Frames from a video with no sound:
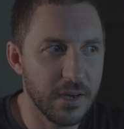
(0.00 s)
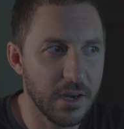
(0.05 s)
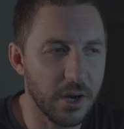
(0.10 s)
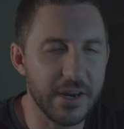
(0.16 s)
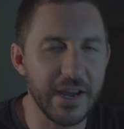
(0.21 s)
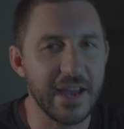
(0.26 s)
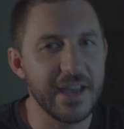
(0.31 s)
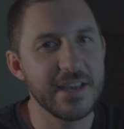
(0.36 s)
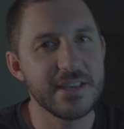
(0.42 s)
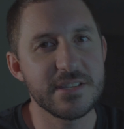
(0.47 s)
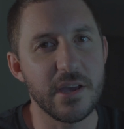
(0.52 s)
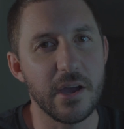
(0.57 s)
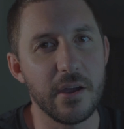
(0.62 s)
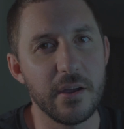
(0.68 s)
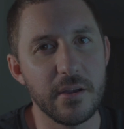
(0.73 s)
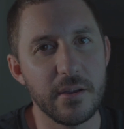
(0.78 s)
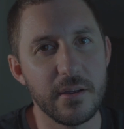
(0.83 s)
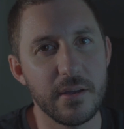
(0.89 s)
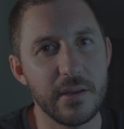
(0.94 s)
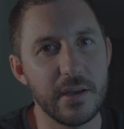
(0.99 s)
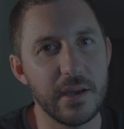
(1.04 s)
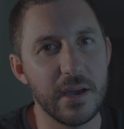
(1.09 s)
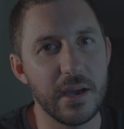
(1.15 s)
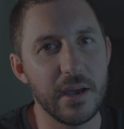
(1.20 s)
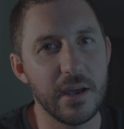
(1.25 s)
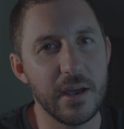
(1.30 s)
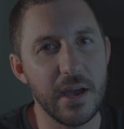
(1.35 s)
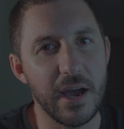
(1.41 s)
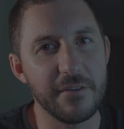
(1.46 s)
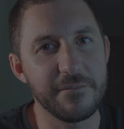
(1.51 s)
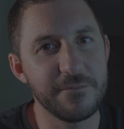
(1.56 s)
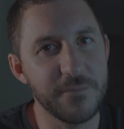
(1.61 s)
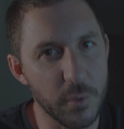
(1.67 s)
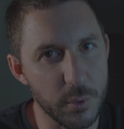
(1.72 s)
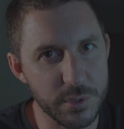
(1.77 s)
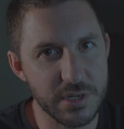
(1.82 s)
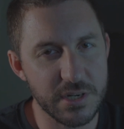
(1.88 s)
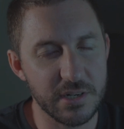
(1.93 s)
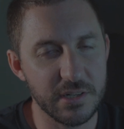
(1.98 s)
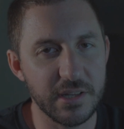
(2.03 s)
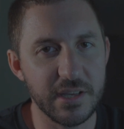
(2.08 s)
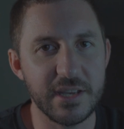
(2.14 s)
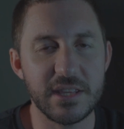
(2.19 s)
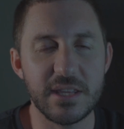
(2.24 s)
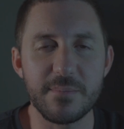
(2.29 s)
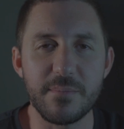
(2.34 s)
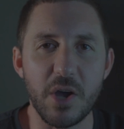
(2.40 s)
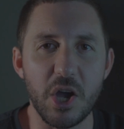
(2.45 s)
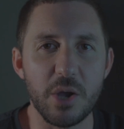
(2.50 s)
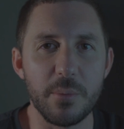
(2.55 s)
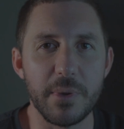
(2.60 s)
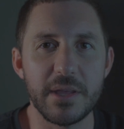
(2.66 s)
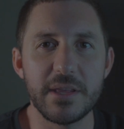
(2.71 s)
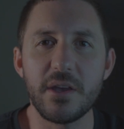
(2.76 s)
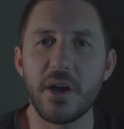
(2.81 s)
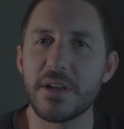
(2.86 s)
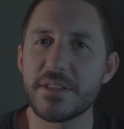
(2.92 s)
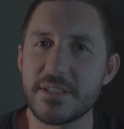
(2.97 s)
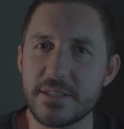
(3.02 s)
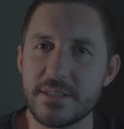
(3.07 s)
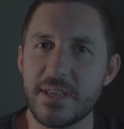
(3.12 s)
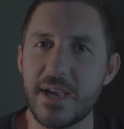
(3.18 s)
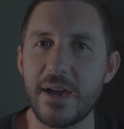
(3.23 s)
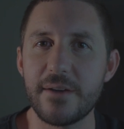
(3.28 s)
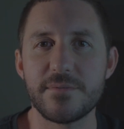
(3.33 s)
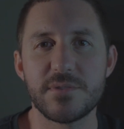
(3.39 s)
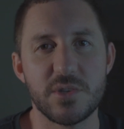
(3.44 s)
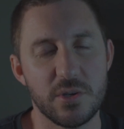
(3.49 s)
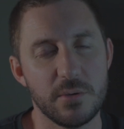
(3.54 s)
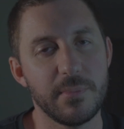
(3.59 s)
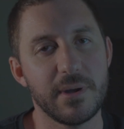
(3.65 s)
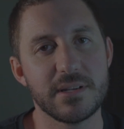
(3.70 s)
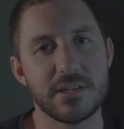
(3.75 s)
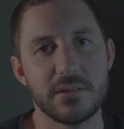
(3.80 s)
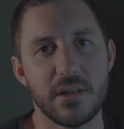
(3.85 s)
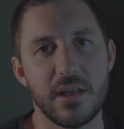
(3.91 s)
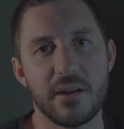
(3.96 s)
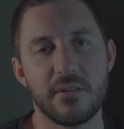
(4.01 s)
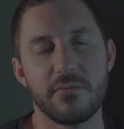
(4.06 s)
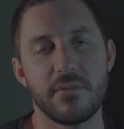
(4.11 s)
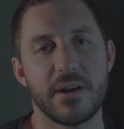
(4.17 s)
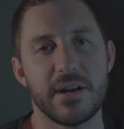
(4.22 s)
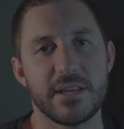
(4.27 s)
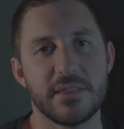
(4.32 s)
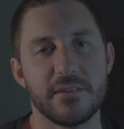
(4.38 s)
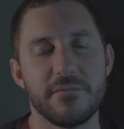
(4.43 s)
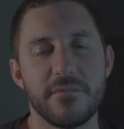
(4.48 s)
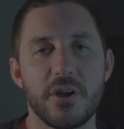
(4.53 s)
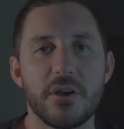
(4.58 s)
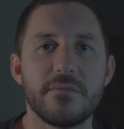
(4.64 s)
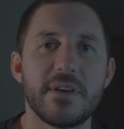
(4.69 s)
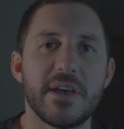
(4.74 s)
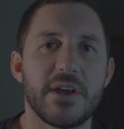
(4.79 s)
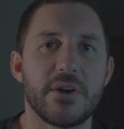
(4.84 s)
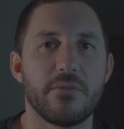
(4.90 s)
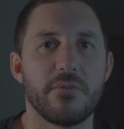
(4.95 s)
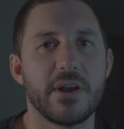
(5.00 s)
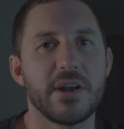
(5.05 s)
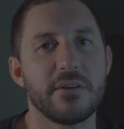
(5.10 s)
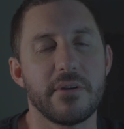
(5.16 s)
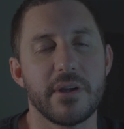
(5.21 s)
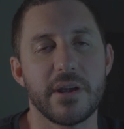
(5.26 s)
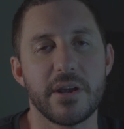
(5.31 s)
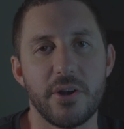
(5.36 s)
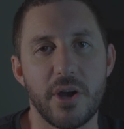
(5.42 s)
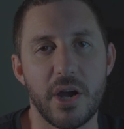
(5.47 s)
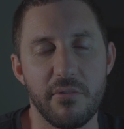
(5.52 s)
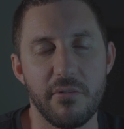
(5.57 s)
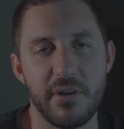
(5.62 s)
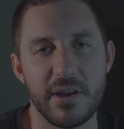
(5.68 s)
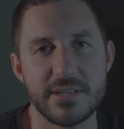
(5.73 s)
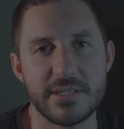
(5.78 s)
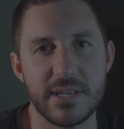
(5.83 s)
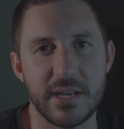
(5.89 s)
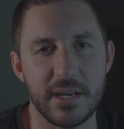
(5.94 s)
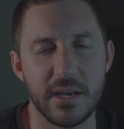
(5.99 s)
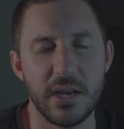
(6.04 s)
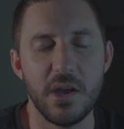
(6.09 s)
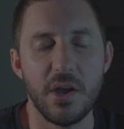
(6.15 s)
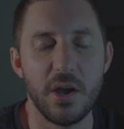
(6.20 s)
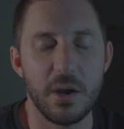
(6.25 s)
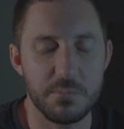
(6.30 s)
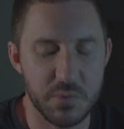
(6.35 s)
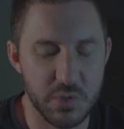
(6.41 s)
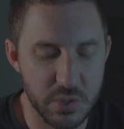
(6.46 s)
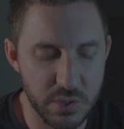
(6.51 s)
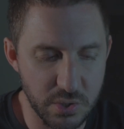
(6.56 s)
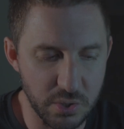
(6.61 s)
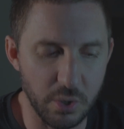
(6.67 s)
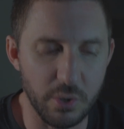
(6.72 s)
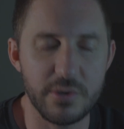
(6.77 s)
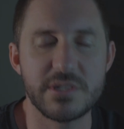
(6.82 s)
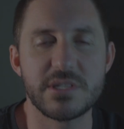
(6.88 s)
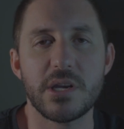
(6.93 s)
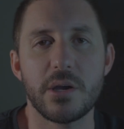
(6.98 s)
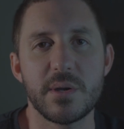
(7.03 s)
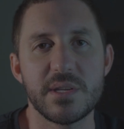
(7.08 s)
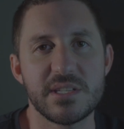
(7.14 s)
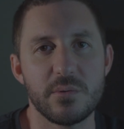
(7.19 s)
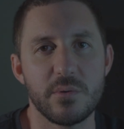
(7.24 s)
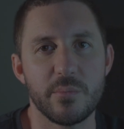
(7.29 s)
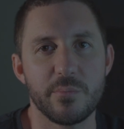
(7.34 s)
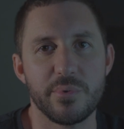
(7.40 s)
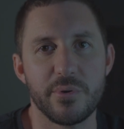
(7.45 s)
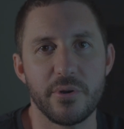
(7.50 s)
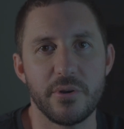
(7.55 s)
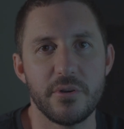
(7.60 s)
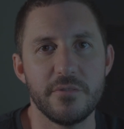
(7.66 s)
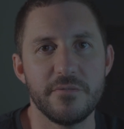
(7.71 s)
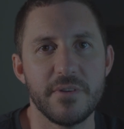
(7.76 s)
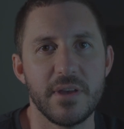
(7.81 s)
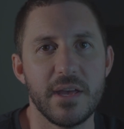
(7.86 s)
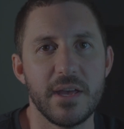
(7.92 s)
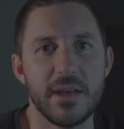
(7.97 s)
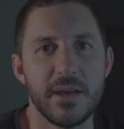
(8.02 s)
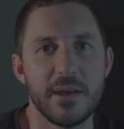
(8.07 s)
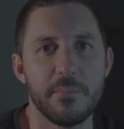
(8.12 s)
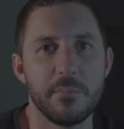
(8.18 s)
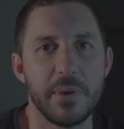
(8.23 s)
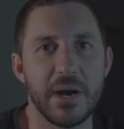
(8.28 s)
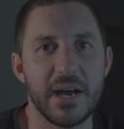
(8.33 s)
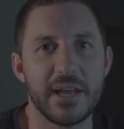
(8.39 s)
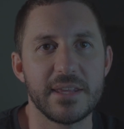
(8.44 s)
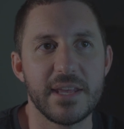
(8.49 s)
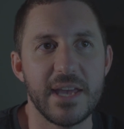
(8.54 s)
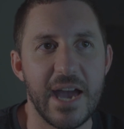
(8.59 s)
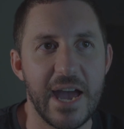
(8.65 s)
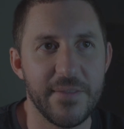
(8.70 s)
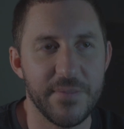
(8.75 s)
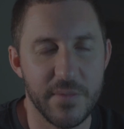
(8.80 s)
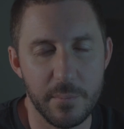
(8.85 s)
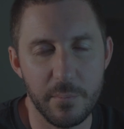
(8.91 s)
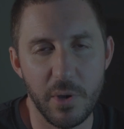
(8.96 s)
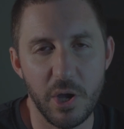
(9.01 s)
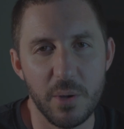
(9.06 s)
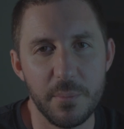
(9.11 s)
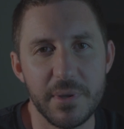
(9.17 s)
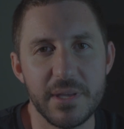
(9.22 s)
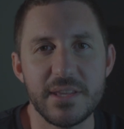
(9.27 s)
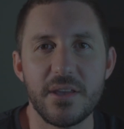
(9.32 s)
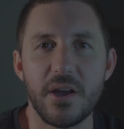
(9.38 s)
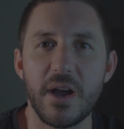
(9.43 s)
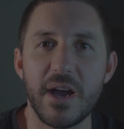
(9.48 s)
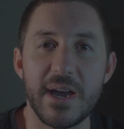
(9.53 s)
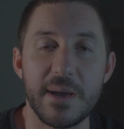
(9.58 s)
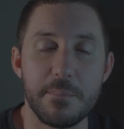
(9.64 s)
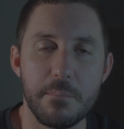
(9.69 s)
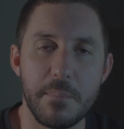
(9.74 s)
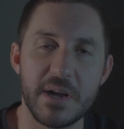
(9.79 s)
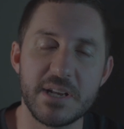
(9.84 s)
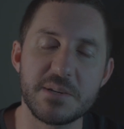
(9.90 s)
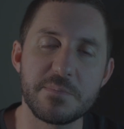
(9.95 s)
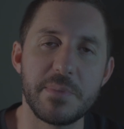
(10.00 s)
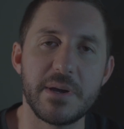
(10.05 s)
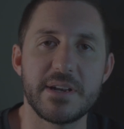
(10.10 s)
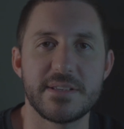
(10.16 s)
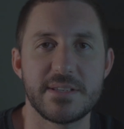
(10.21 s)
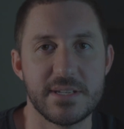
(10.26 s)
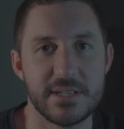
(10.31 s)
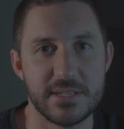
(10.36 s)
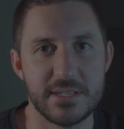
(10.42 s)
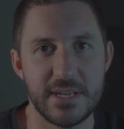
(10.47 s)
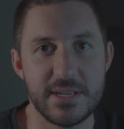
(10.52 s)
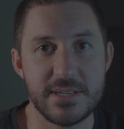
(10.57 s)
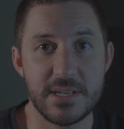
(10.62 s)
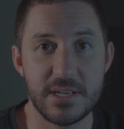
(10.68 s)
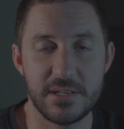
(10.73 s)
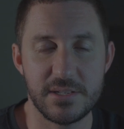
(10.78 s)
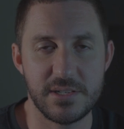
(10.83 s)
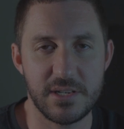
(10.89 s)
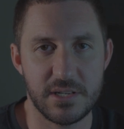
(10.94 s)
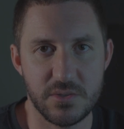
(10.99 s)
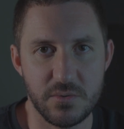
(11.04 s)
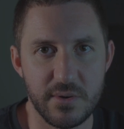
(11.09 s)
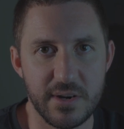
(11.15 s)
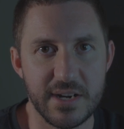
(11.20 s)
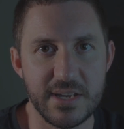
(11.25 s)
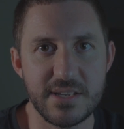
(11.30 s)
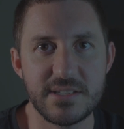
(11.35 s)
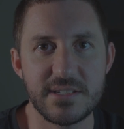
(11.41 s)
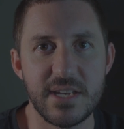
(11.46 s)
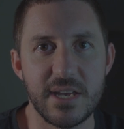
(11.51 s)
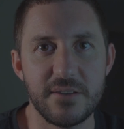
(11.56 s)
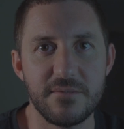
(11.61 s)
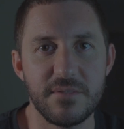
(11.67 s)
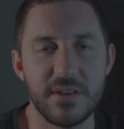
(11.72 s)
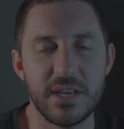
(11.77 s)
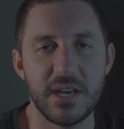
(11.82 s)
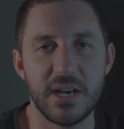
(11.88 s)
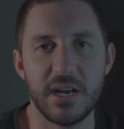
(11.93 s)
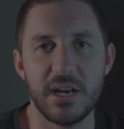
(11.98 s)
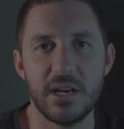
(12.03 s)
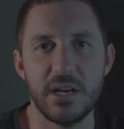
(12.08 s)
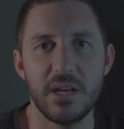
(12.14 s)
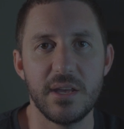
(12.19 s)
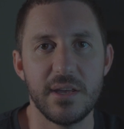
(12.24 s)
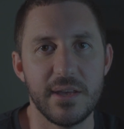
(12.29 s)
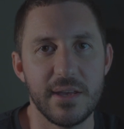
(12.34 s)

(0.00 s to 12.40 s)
Okay, so unfortunately at the moment, I didn't have too much luck running the foveated rendering in iRacing. I'm sure it's going to improve, but at the moment, I have much better success just running SteamVR.